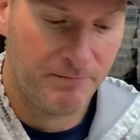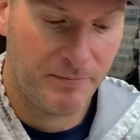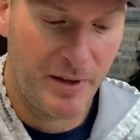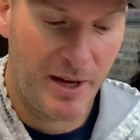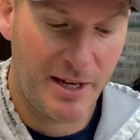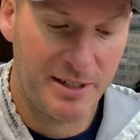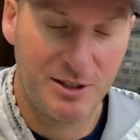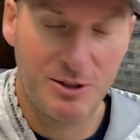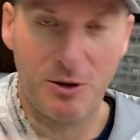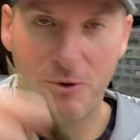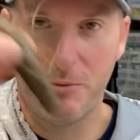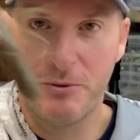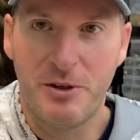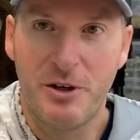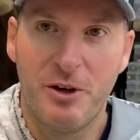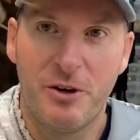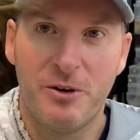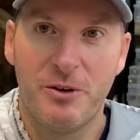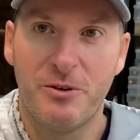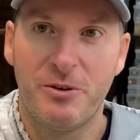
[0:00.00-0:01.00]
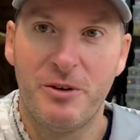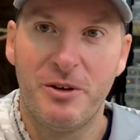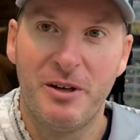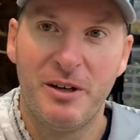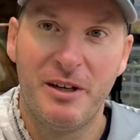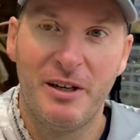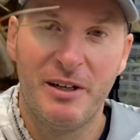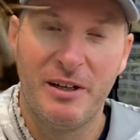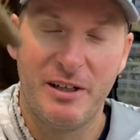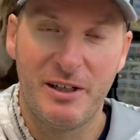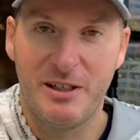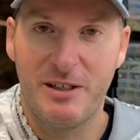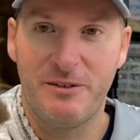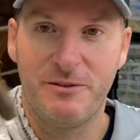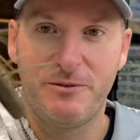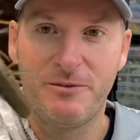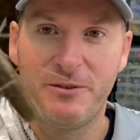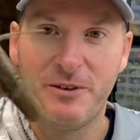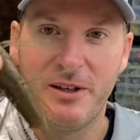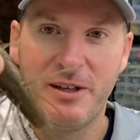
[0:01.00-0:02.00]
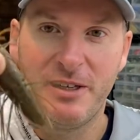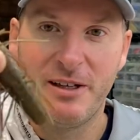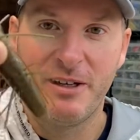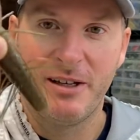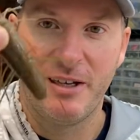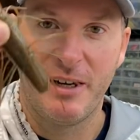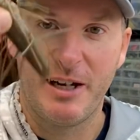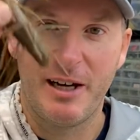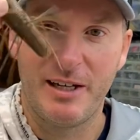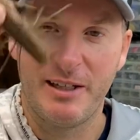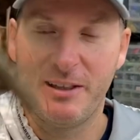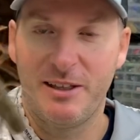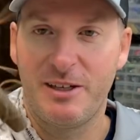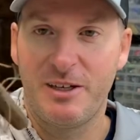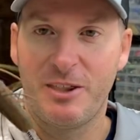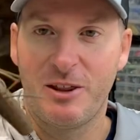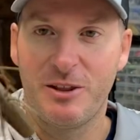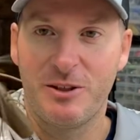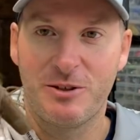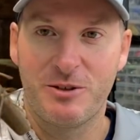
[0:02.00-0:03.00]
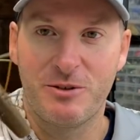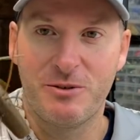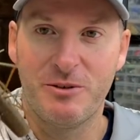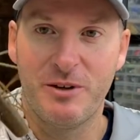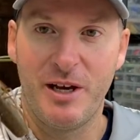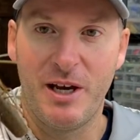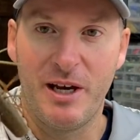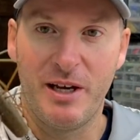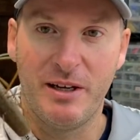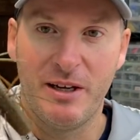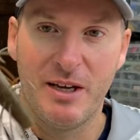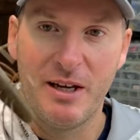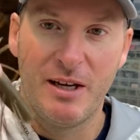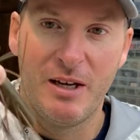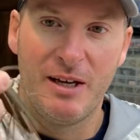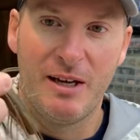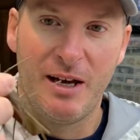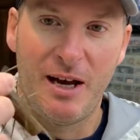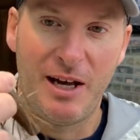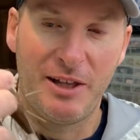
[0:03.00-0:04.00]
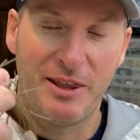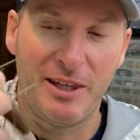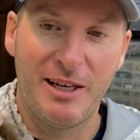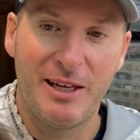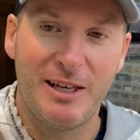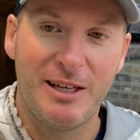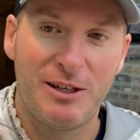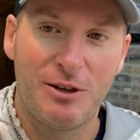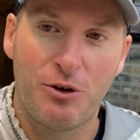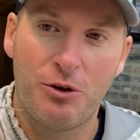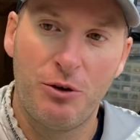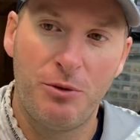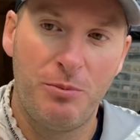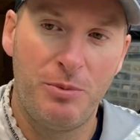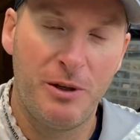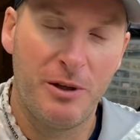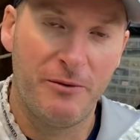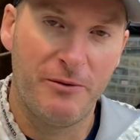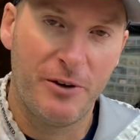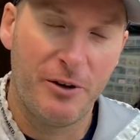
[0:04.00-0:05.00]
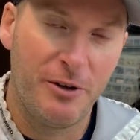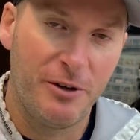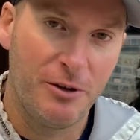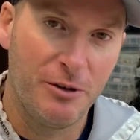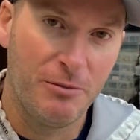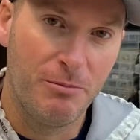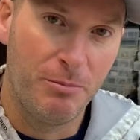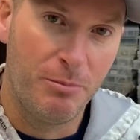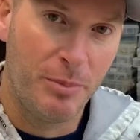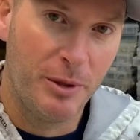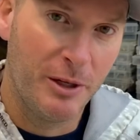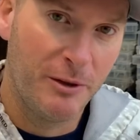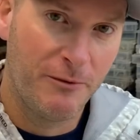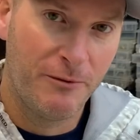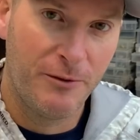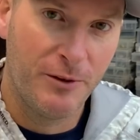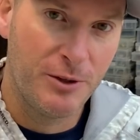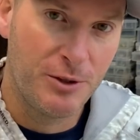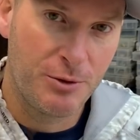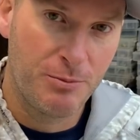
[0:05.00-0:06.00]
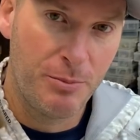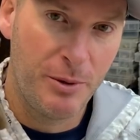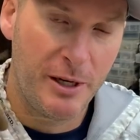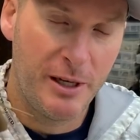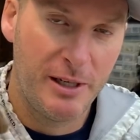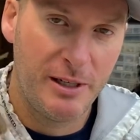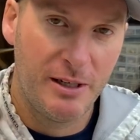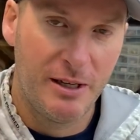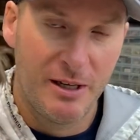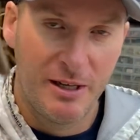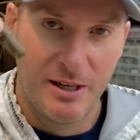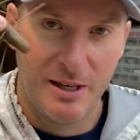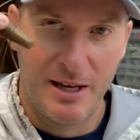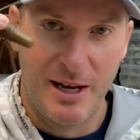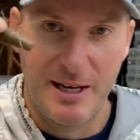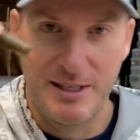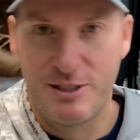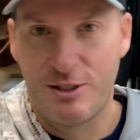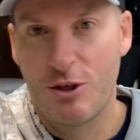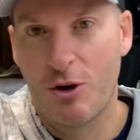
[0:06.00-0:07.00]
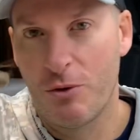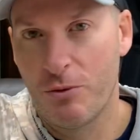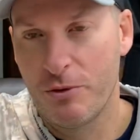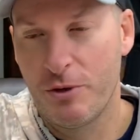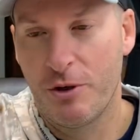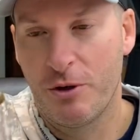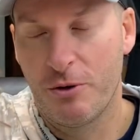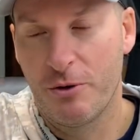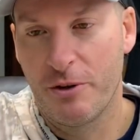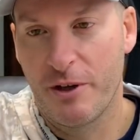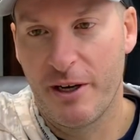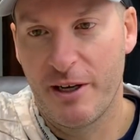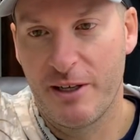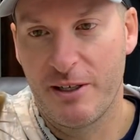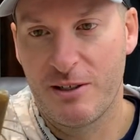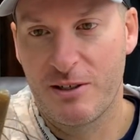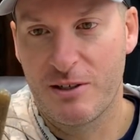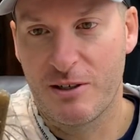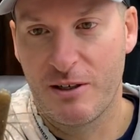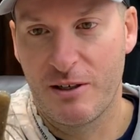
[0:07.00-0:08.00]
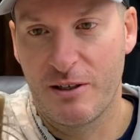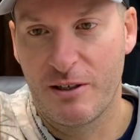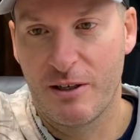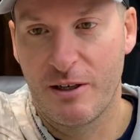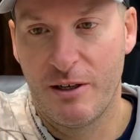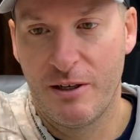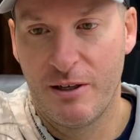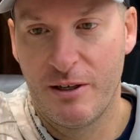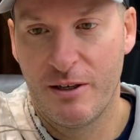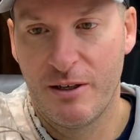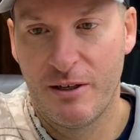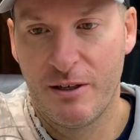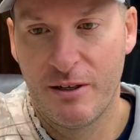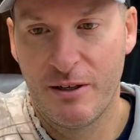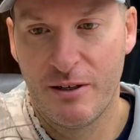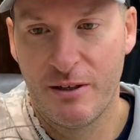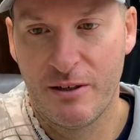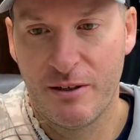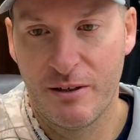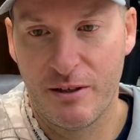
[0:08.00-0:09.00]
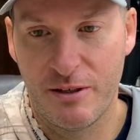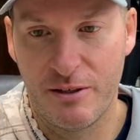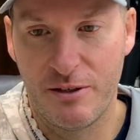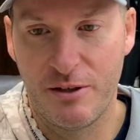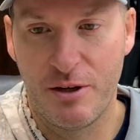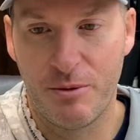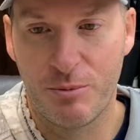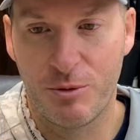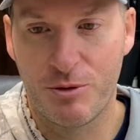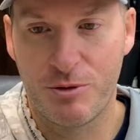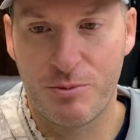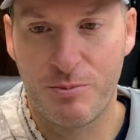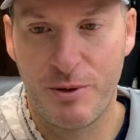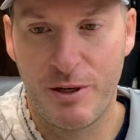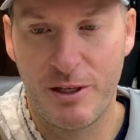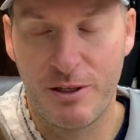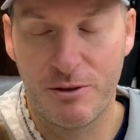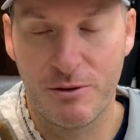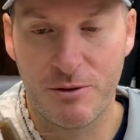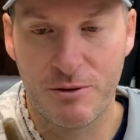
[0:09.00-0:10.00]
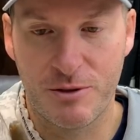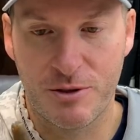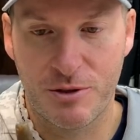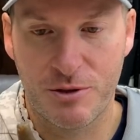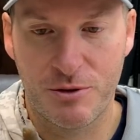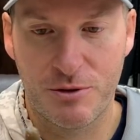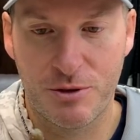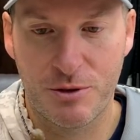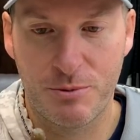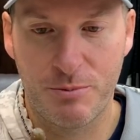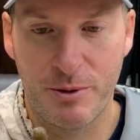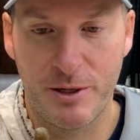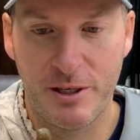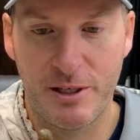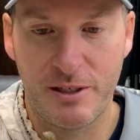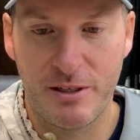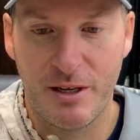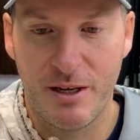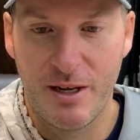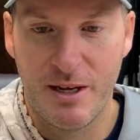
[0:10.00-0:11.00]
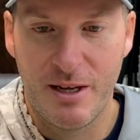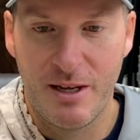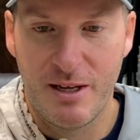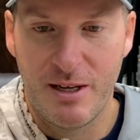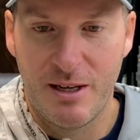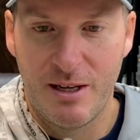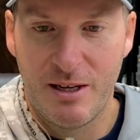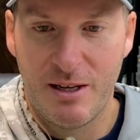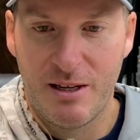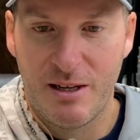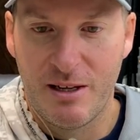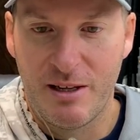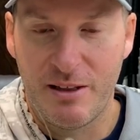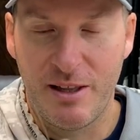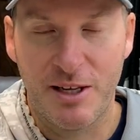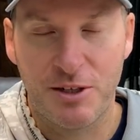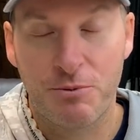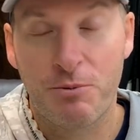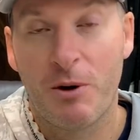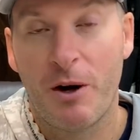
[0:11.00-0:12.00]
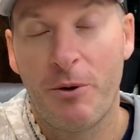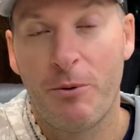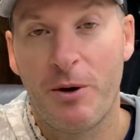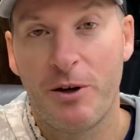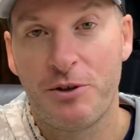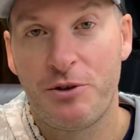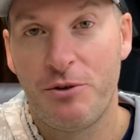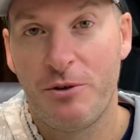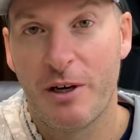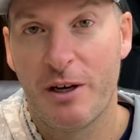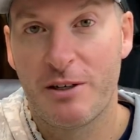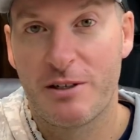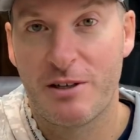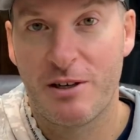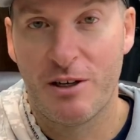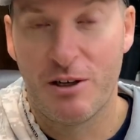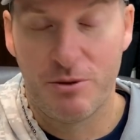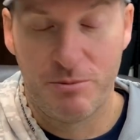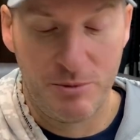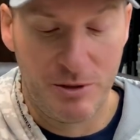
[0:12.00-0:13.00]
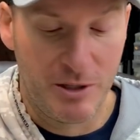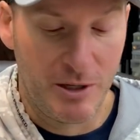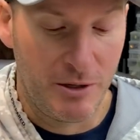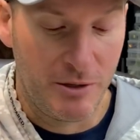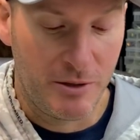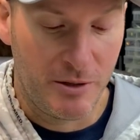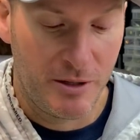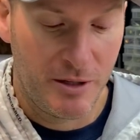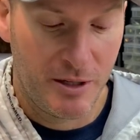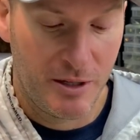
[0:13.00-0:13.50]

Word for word: I don't know if I like this or not. I think it could be a very good big fish bait. I don't know that it's like a numbers bait or a search bait. And that's where I want you guys to help me out.